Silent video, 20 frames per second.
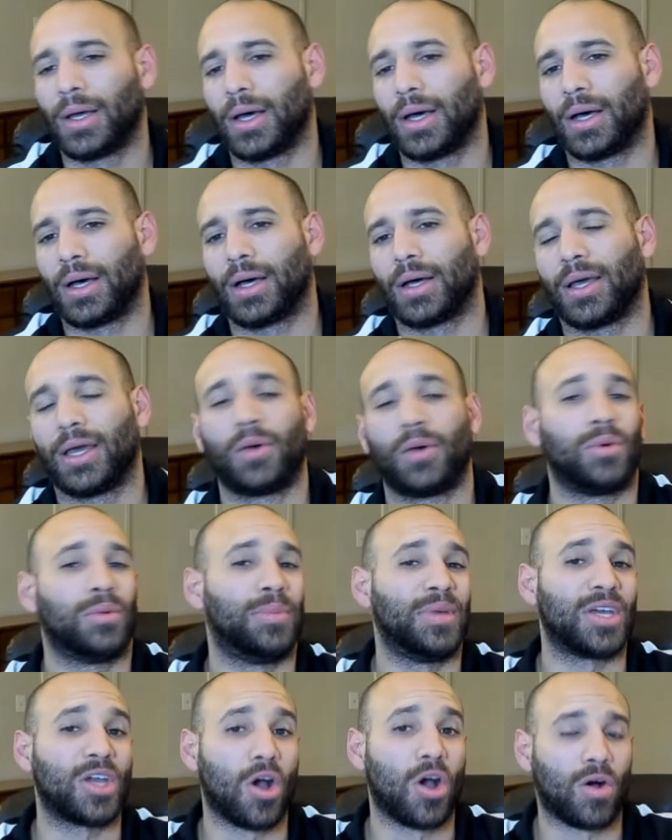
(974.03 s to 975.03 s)
it would
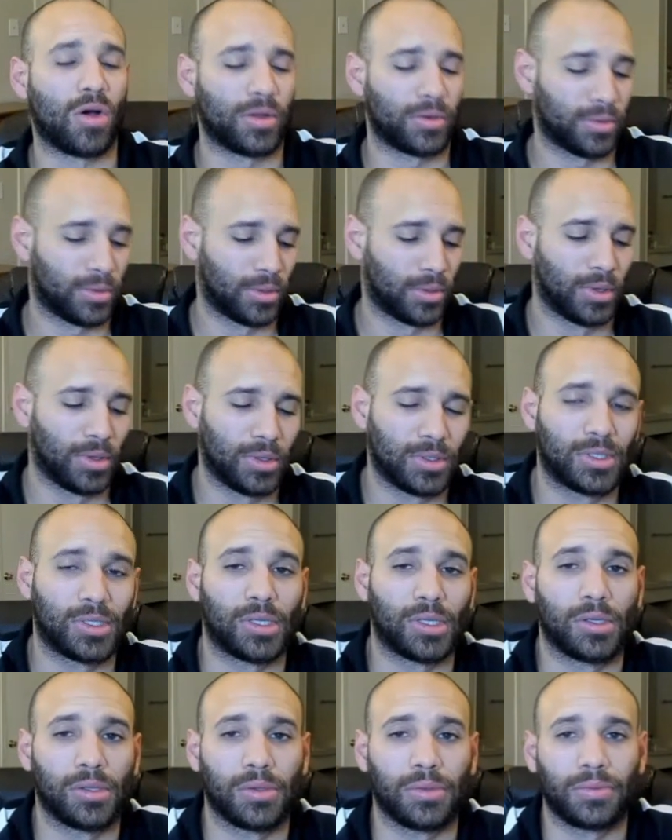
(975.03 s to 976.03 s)
be gone.
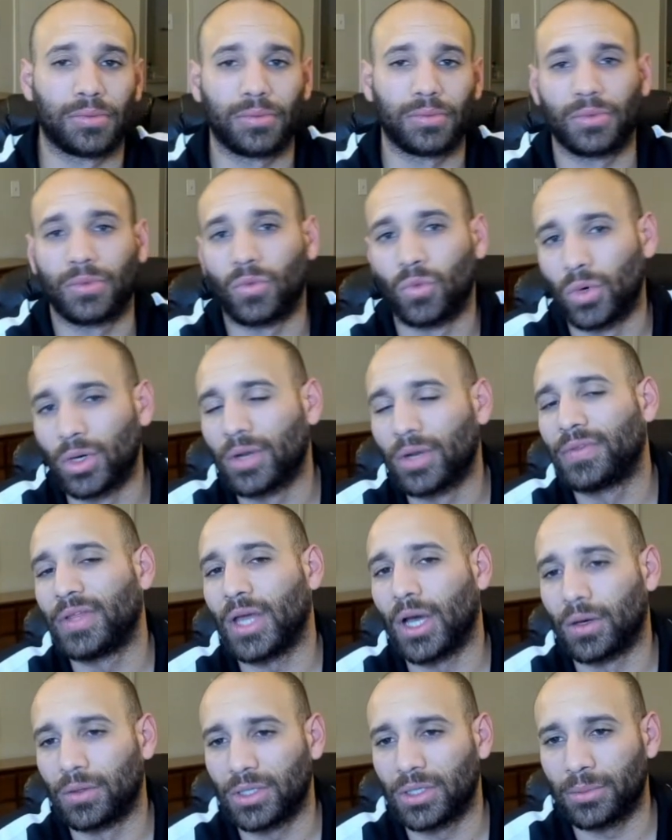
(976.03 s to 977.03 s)
So one of
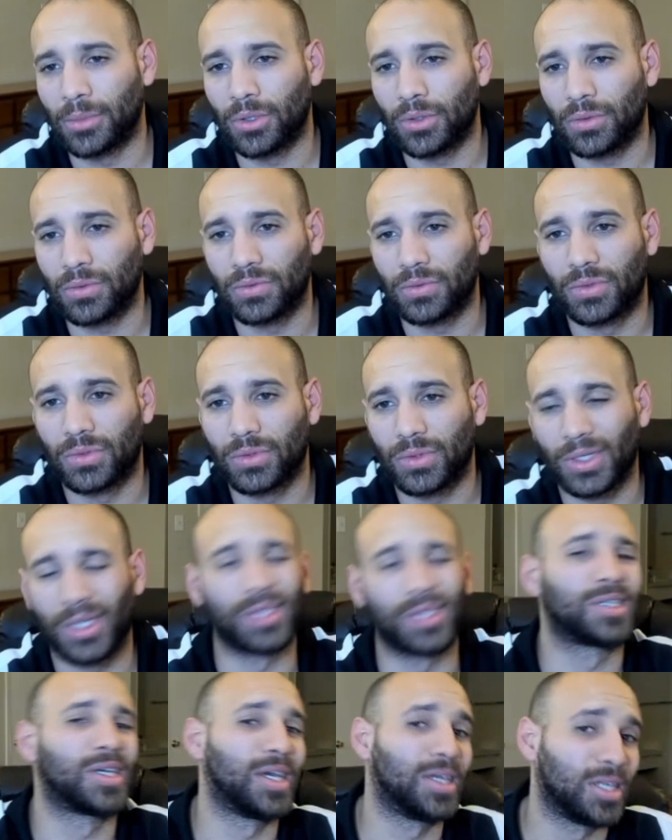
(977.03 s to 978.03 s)
the only moves
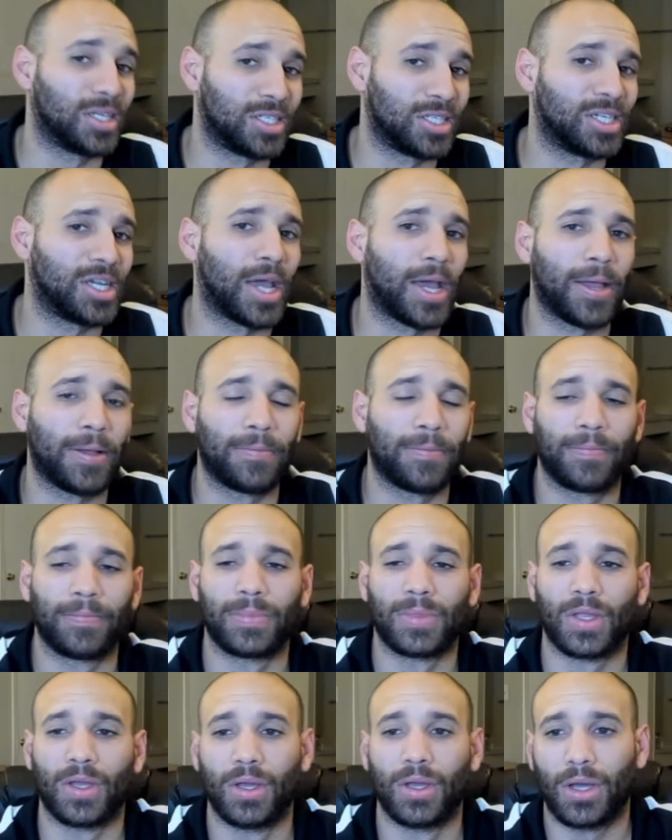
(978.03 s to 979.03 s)
is king to
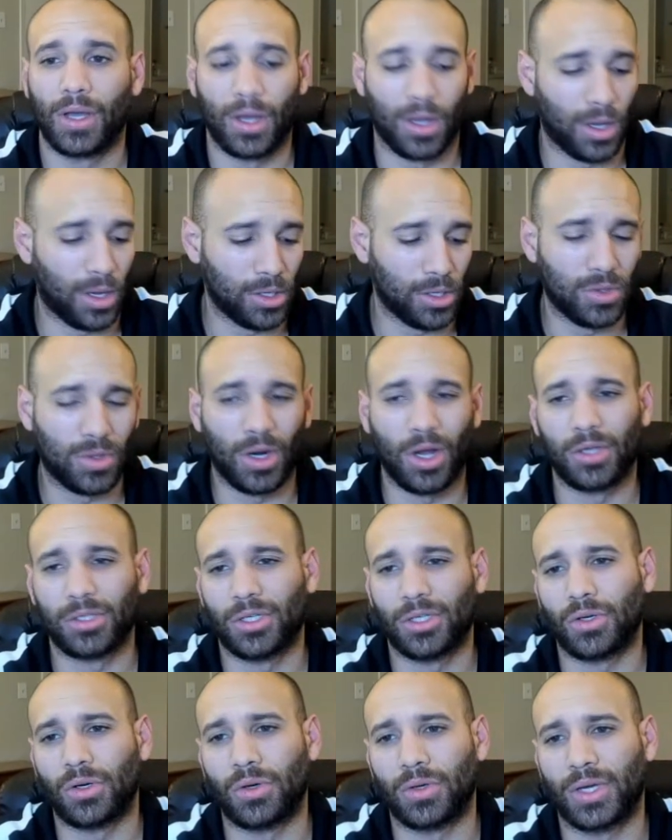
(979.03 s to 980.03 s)
g8. You can
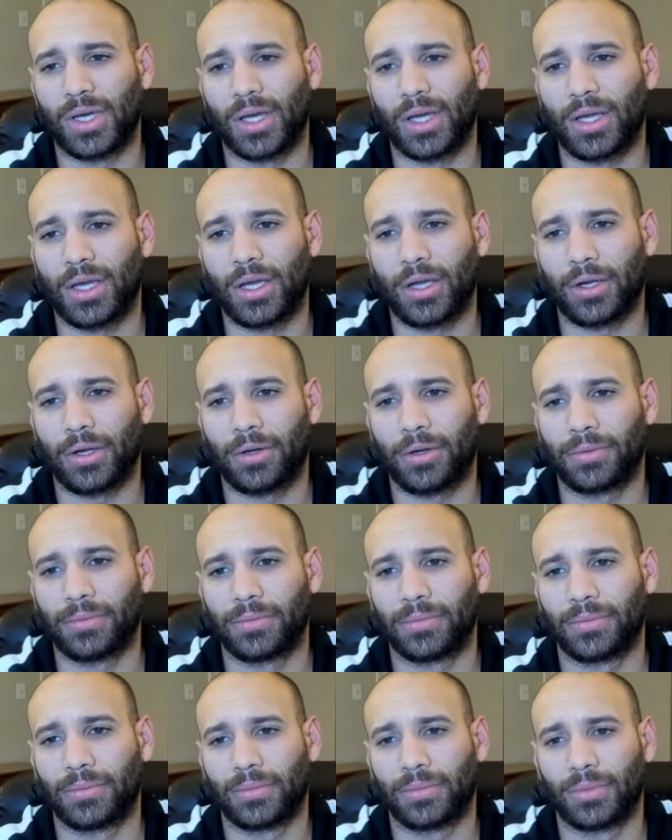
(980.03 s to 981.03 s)
also go king here,
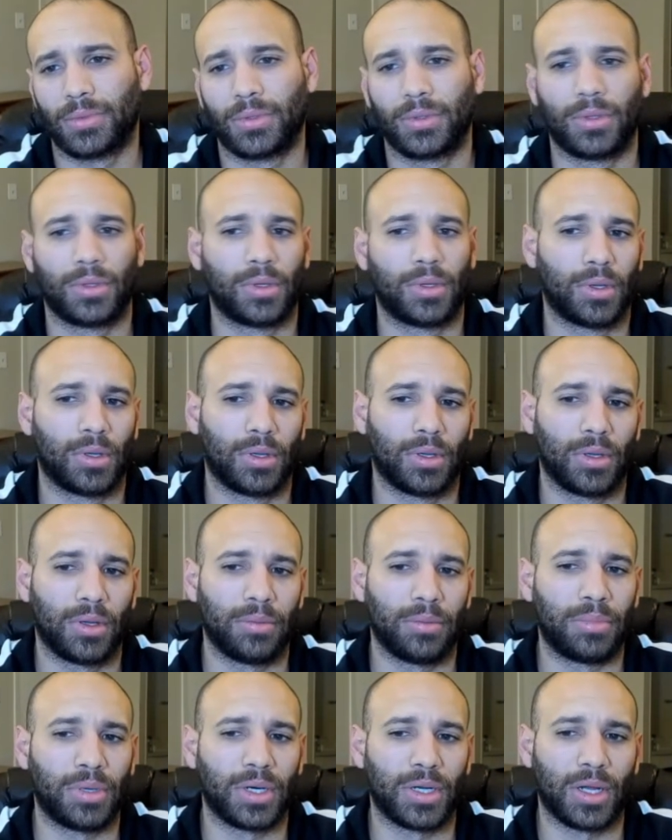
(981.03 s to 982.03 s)

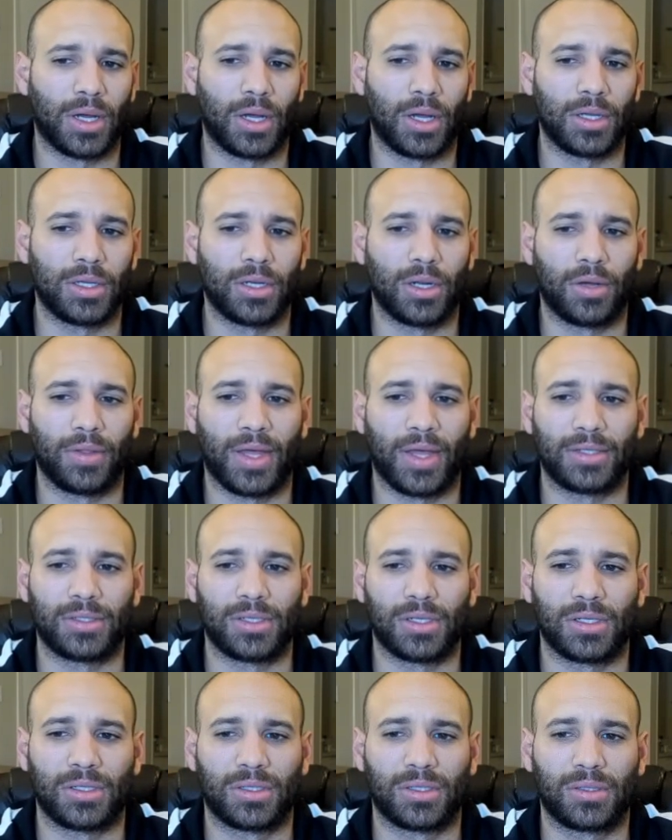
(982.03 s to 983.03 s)
but, you know,
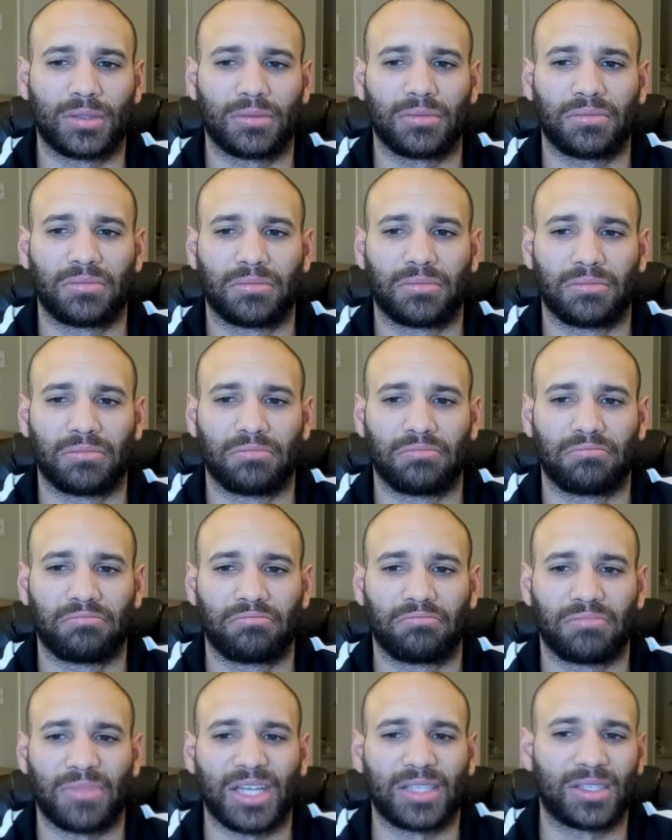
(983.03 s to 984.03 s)
that's
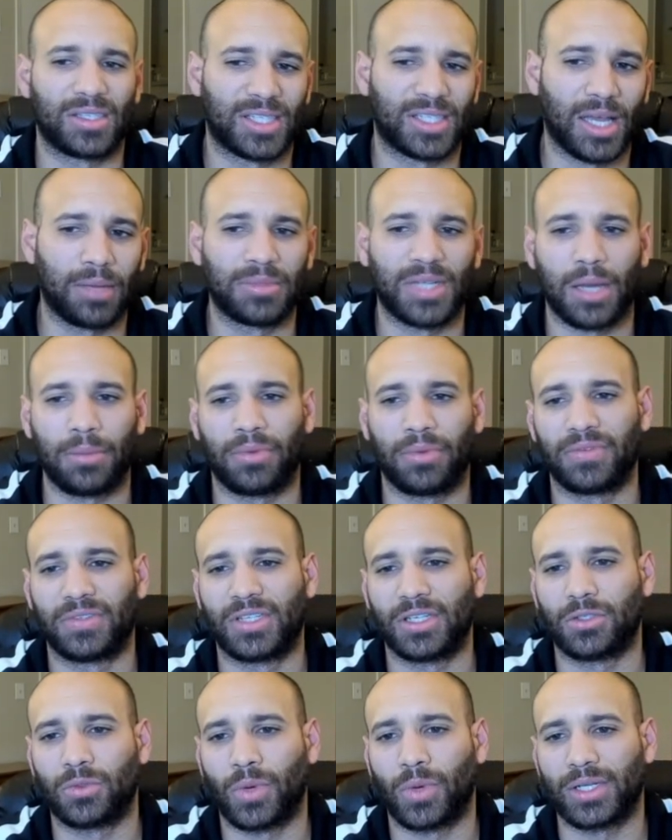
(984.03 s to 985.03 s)
the same type of
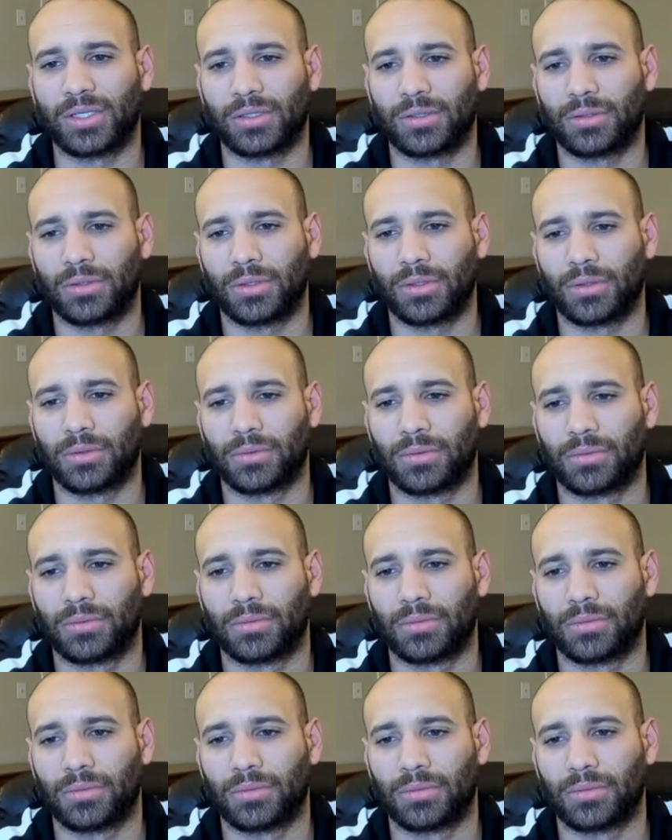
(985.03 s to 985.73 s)
situation, you know?